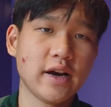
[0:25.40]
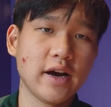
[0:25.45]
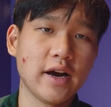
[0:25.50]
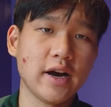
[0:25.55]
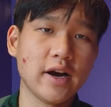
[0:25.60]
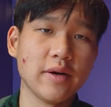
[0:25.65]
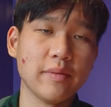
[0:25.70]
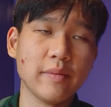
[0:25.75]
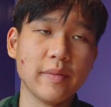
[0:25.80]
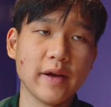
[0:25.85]

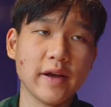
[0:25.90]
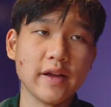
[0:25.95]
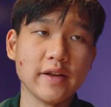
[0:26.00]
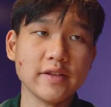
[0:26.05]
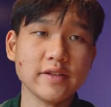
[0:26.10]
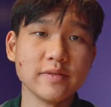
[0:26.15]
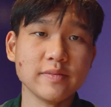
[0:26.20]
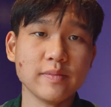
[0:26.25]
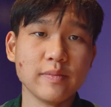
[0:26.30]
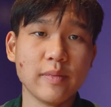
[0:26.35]

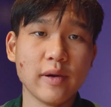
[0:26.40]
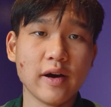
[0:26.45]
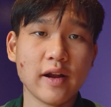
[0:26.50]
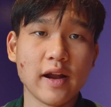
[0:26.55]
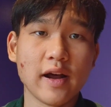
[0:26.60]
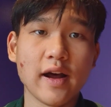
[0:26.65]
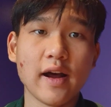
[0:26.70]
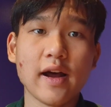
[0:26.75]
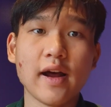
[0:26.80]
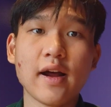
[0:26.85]

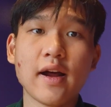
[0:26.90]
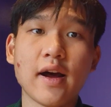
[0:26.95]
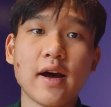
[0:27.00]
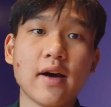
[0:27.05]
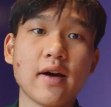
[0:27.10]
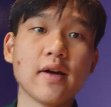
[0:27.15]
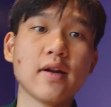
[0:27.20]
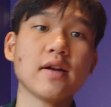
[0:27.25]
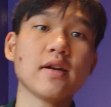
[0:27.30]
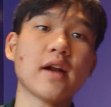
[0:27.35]
But
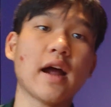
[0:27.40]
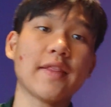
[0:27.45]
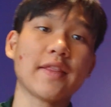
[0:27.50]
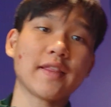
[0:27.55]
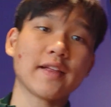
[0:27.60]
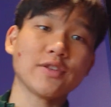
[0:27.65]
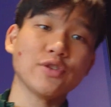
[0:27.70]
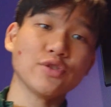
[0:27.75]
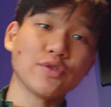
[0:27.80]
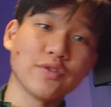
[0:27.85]
I think
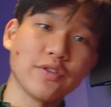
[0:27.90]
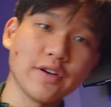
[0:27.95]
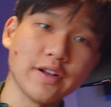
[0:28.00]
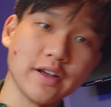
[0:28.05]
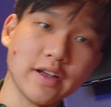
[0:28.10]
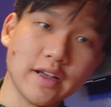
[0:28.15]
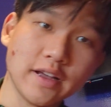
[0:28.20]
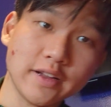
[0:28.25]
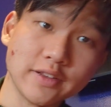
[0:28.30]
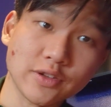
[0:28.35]
that's useful
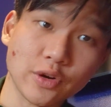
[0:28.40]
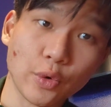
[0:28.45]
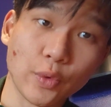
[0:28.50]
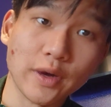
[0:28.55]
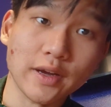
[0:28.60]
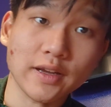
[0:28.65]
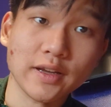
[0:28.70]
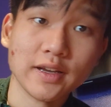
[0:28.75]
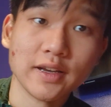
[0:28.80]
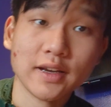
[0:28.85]
in its own
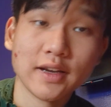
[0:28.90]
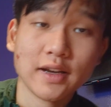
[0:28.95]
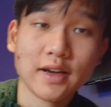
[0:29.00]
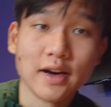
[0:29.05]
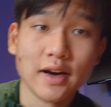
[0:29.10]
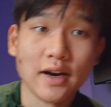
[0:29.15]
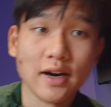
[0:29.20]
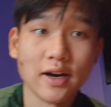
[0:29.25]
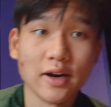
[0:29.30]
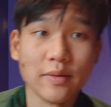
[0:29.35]
way.
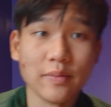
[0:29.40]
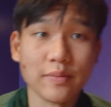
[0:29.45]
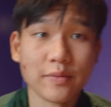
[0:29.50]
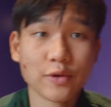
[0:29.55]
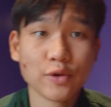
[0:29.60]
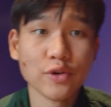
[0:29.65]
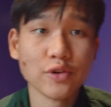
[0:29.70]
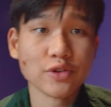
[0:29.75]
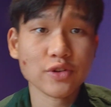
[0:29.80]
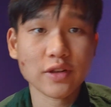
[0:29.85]

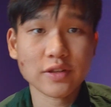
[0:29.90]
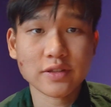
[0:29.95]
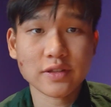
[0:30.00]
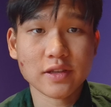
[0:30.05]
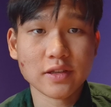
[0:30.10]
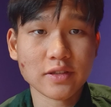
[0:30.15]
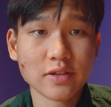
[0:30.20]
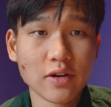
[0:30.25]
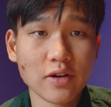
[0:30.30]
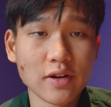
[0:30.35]
Cool, so let's
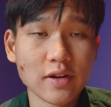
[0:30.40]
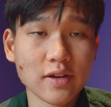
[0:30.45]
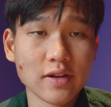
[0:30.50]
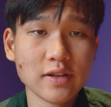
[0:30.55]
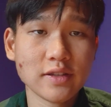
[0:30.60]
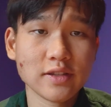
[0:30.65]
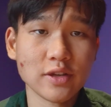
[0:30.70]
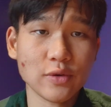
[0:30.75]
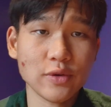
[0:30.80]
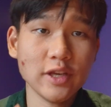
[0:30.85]
just get
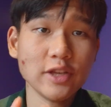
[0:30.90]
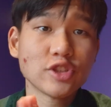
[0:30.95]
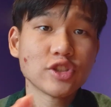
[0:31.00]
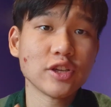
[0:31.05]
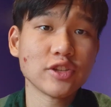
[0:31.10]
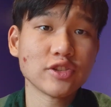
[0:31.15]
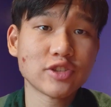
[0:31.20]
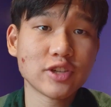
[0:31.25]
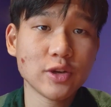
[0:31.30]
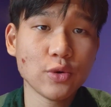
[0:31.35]
started. So each
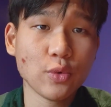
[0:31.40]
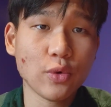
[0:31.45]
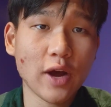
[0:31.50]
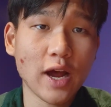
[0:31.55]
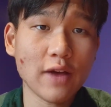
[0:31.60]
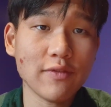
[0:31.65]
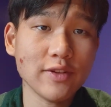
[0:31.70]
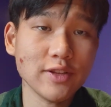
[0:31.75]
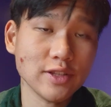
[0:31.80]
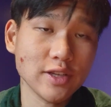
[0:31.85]
century will
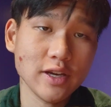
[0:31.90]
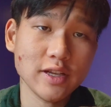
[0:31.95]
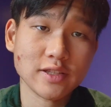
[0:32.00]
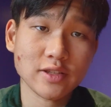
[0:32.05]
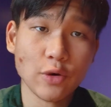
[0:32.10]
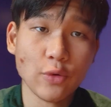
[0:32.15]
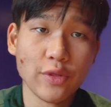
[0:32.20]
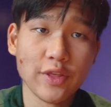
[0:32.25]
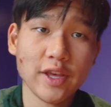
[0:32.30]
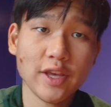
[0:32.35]
have
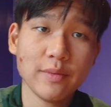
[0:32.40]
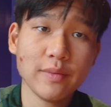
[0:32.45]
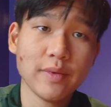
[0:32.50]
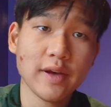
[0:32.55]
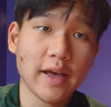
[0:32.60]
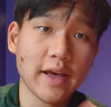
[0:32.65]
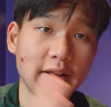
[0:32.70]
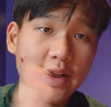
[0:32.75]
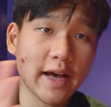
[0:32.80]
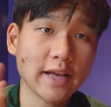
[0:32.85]
its own
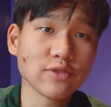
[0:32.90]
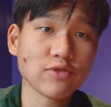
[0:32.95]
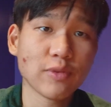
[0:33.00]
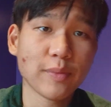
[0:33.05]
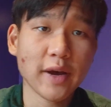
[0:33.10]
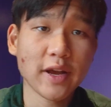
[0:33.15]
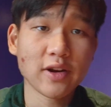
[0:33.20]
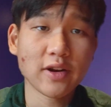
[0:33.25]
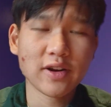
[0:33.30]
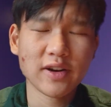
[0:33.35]
theme, and as a
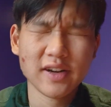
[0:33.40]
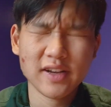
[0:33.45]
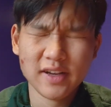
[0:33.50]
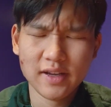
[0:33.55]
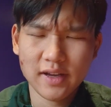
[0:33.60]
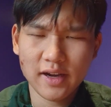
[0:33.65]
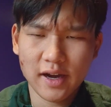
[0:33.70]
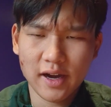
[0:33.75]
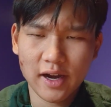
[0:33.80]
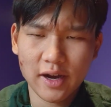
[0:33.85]
reminder,
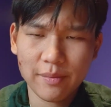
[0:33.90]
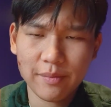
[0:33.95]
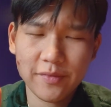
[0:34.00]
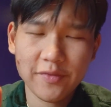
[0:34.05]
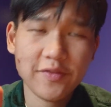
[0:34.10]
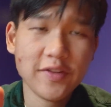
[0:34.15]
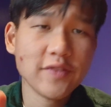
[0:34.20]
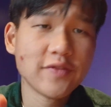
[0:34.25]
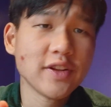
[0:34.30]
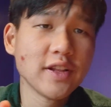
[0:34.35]

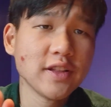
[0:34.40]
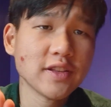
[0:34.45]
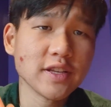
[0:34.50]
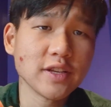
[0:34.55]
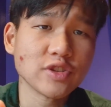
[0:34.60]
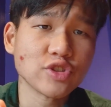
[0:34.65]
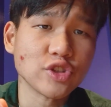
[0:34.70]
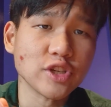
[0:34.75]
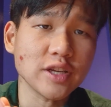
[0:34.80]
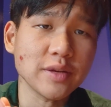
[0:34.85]
15th
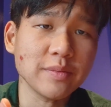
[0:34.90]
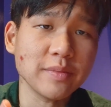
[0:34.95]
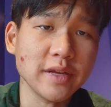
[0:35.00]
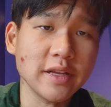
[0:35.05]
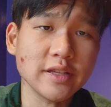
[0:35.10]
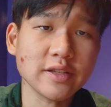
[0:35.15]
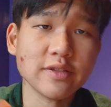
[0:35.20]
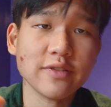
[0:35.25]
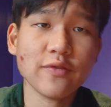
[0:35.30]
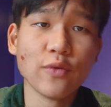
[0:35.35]
century
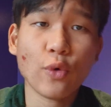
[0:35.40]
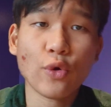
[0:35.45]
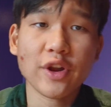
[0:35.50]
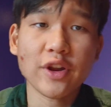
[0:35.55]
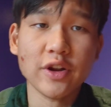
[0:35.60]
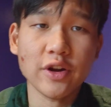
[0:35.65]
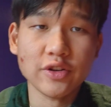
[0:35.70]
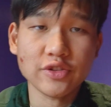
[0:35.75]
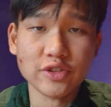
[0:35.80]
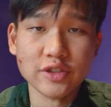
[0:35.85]
means
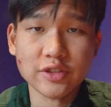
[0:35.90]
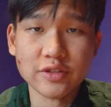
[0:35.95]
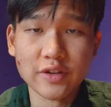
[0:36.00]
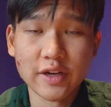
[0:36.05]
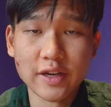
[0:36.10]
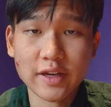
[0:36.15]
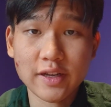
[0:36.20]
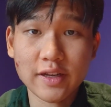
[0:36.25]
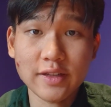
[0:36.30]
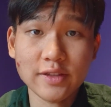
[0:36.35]
1400s,
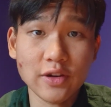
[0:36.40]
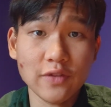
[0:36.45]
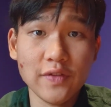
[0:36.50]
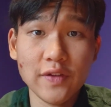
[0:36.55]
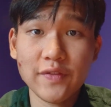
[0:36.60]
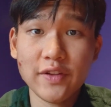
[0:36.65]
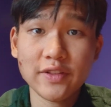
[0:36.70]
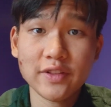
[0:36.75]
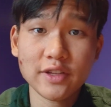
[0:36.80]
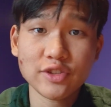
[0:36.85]
right? So
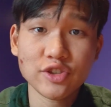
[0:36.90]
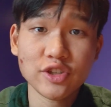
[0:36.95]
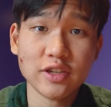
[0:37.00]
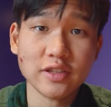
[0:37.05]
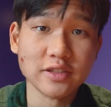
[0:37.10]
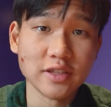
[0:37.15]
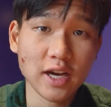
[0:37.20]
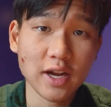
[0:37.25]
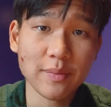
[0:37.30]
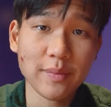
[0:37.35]
15th century
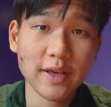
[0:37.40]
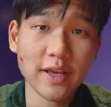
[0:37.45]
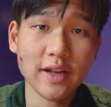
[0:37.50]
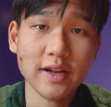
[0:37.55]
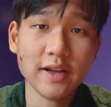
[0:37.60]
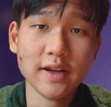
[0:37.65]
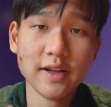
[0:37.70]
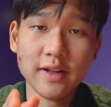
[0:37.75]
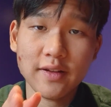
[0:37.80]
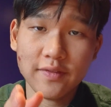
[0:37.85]
does not
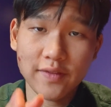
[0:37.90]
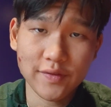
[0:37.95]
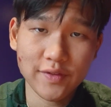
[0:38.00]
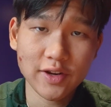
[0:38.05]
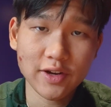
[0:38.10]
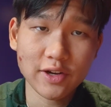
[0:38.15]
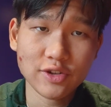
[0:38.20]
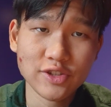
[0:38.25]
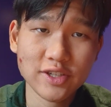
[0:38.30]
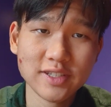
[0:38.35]
mean
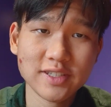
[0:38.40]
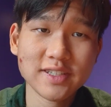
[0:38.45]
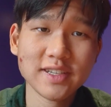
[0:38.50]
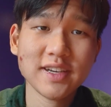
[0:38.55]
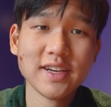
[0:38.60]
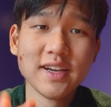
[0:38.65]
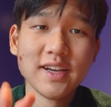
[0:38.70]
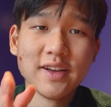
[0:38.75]
1500s,